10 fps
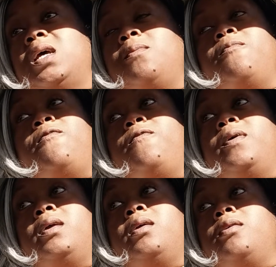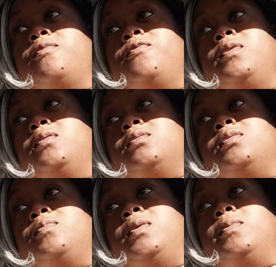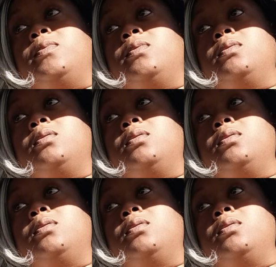I'm fucking confused with people.